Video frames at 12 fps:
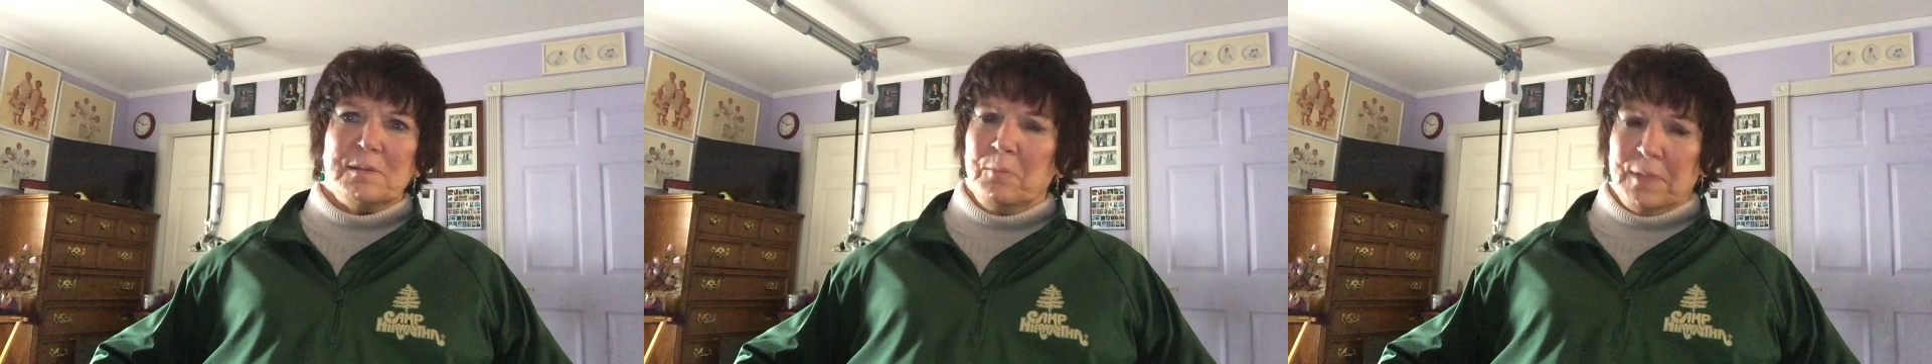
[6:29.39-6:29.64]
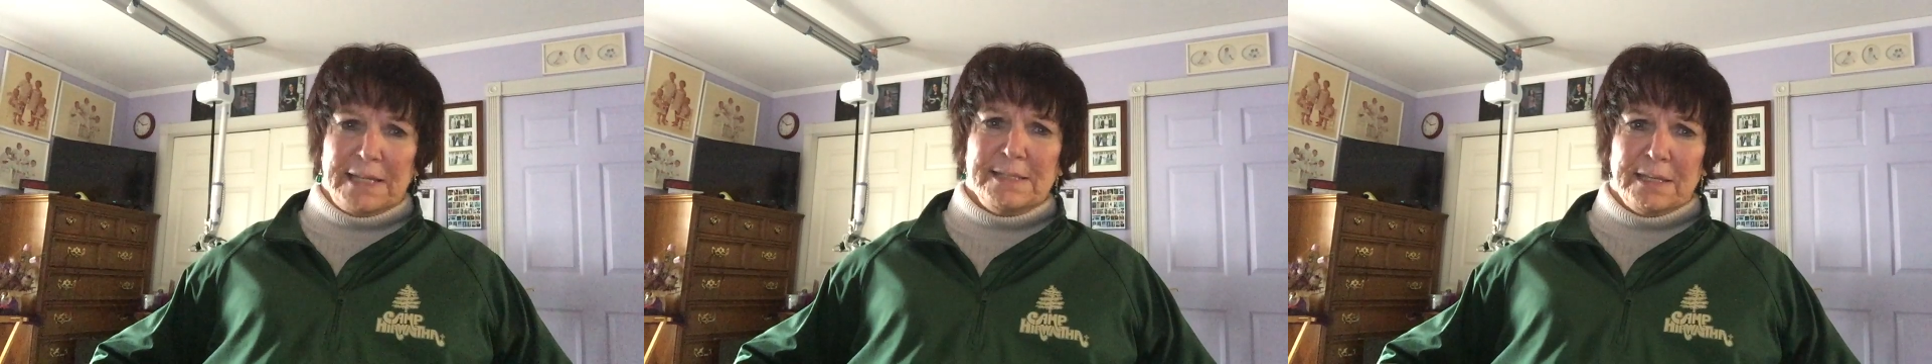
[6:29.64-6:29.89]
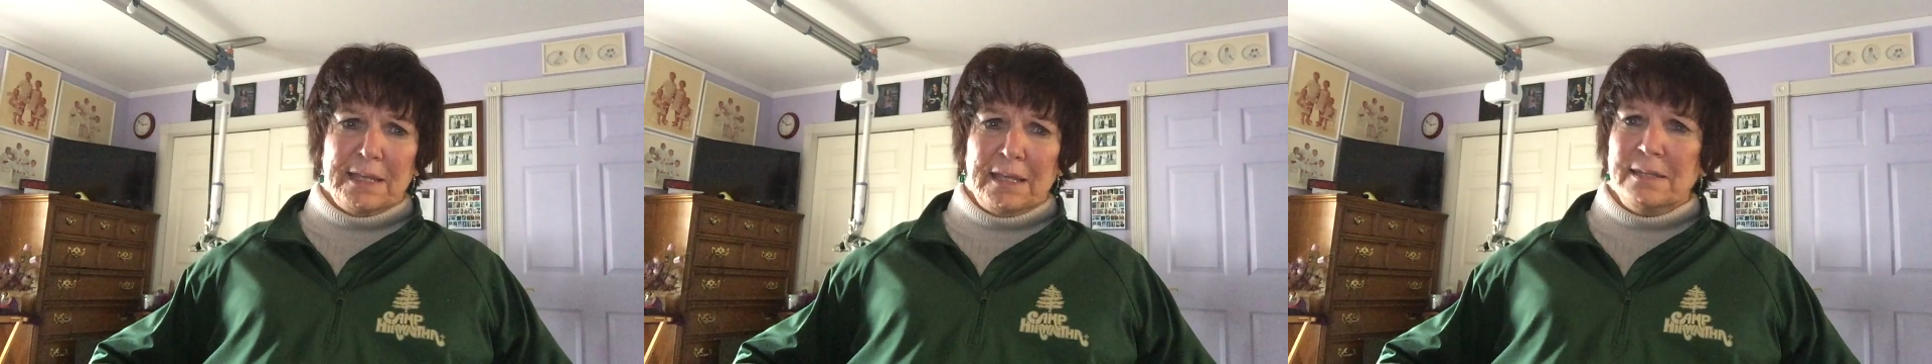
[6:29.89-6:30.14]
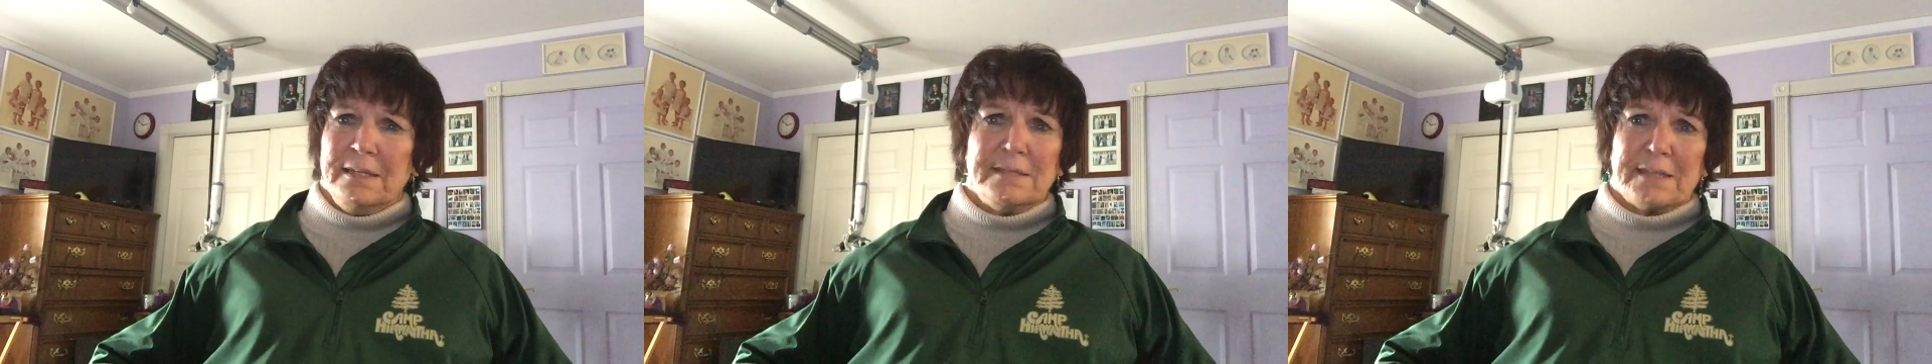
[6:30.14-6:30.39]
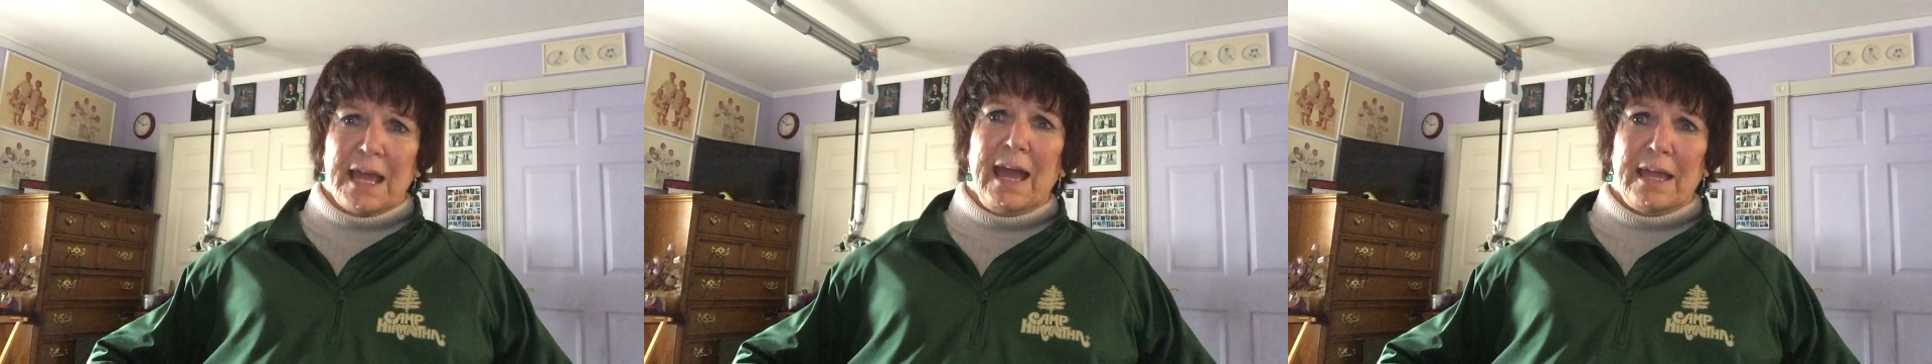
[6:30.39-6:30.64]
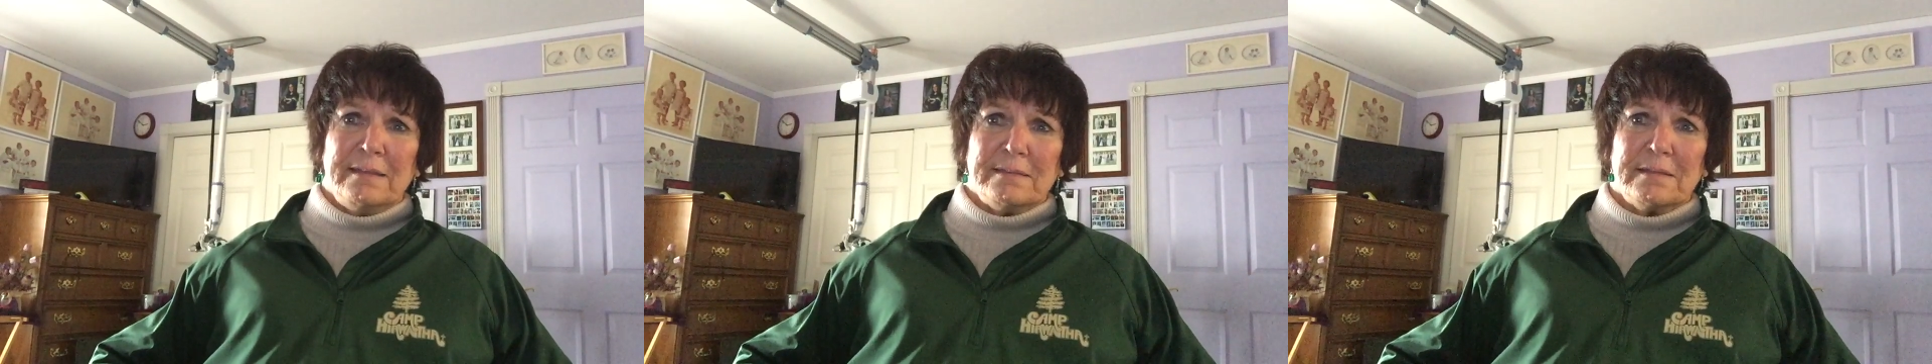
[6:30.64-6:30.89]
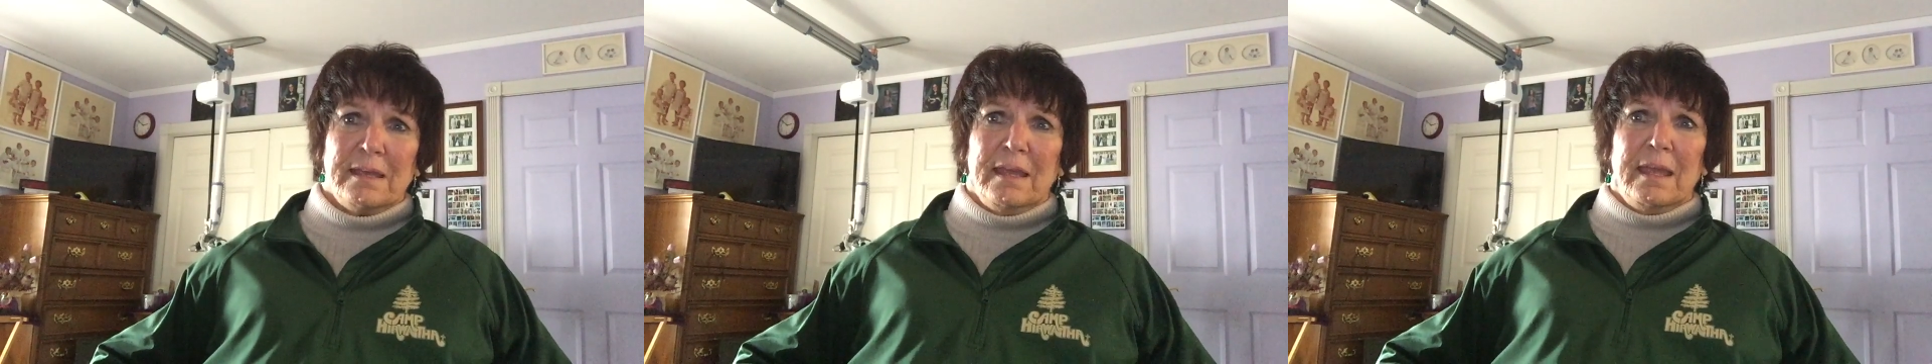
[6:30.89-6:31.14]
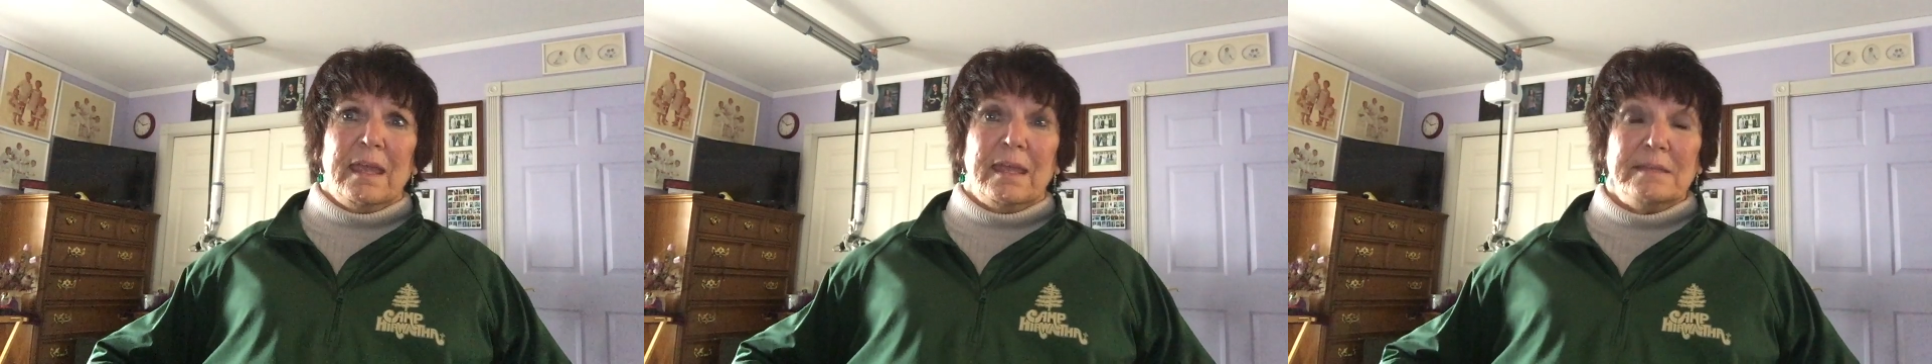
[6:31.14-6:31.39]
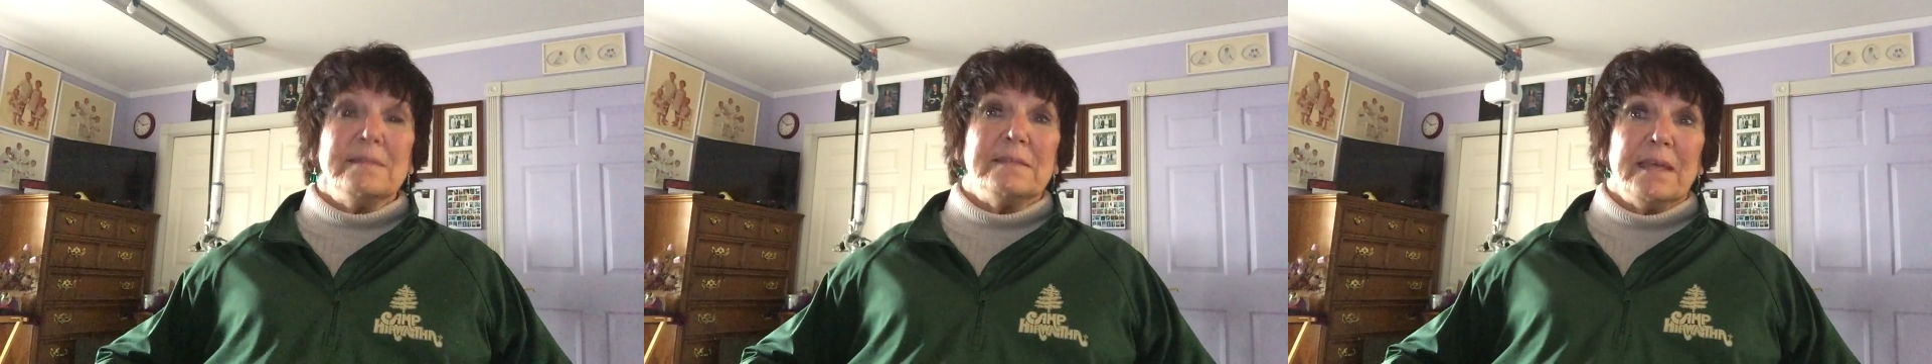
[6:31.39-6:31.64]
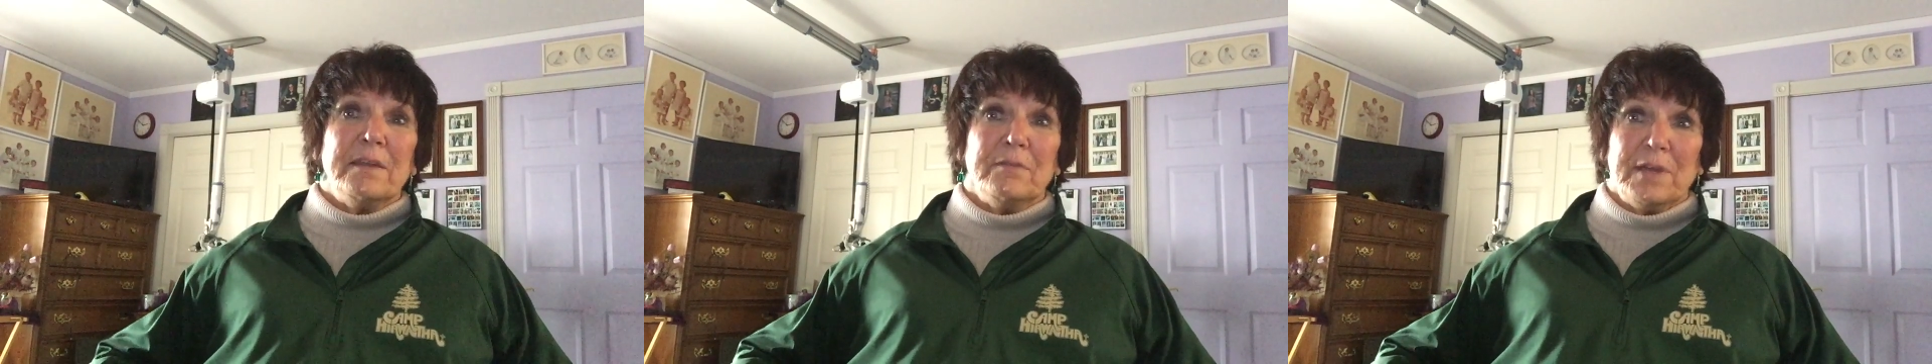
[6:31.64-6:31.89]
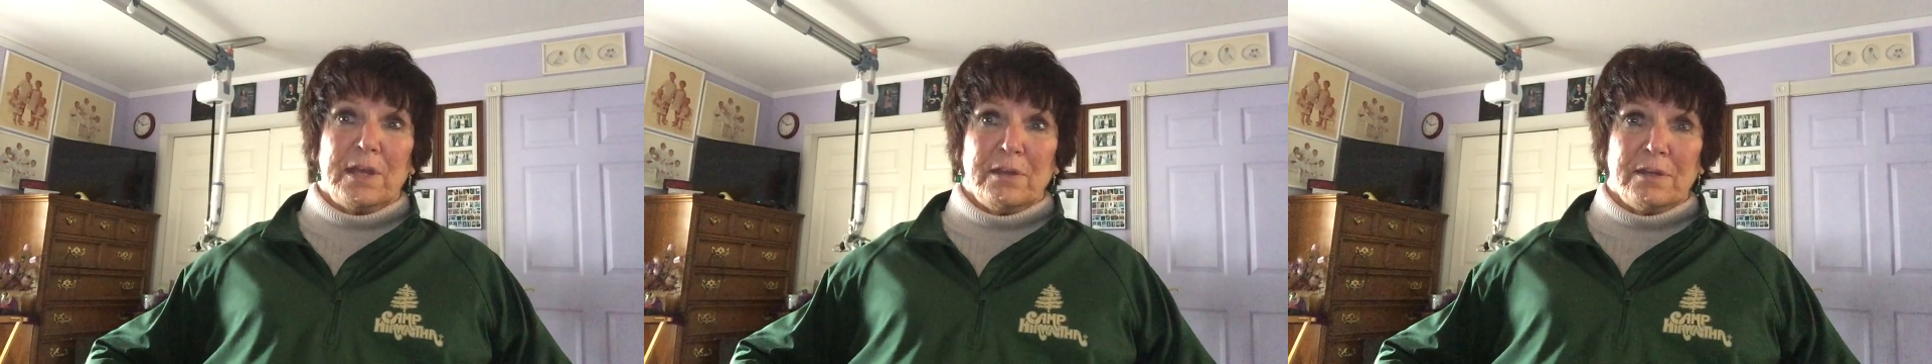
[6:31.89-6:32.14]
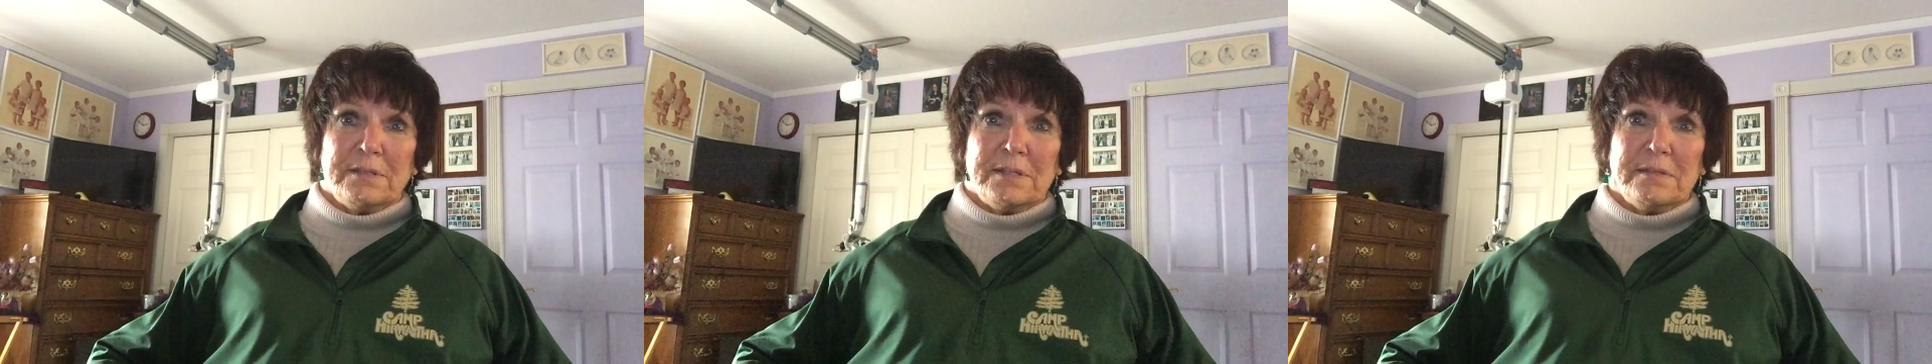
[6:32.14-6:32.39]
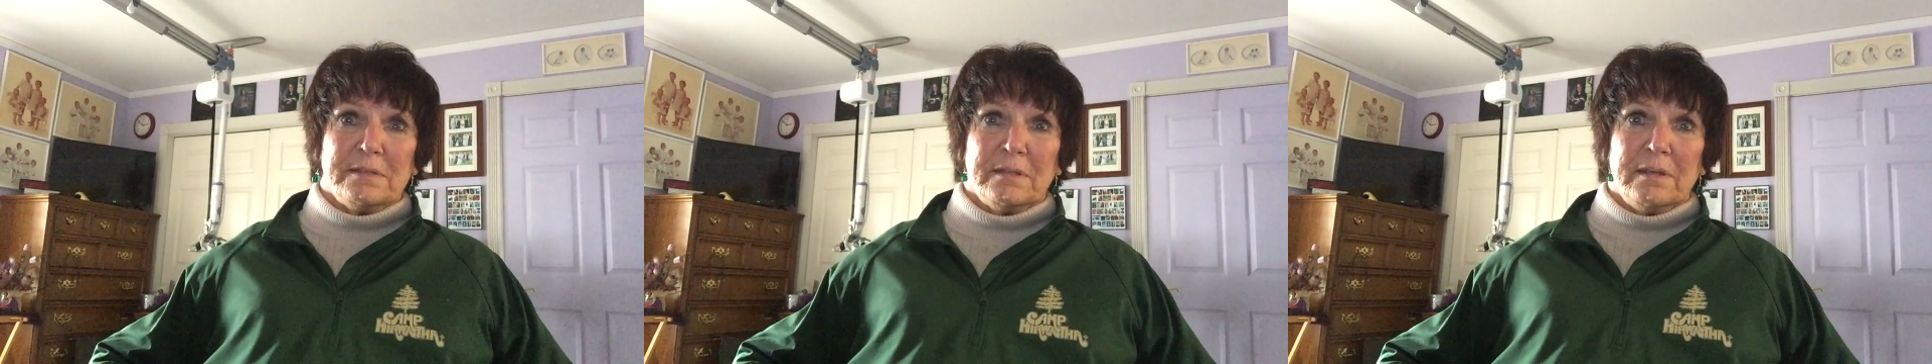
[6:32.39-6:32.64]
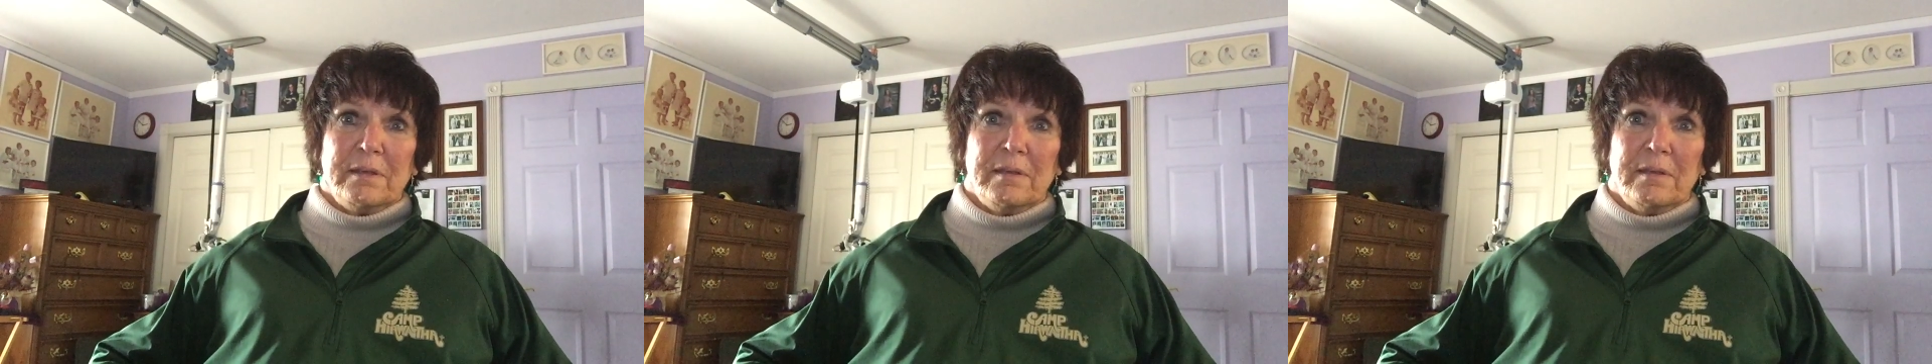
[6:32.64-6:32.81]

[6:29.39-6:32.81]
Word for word: as a blessing in disguise instead of a curse.